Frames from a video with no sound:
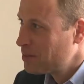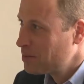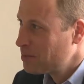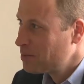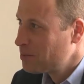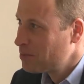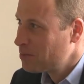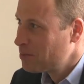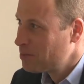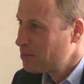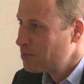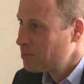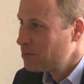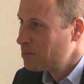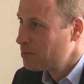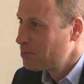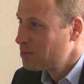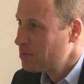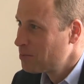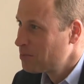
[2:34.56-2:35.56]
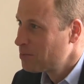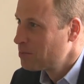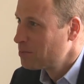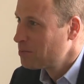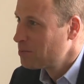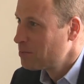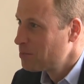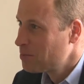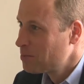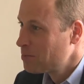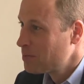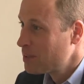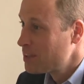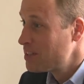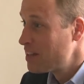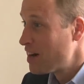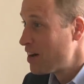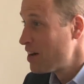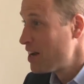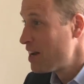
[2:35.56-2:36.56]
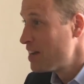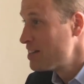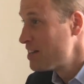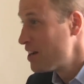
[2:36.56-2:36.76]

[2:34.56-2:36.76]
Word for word: Um, you know. Sarah, and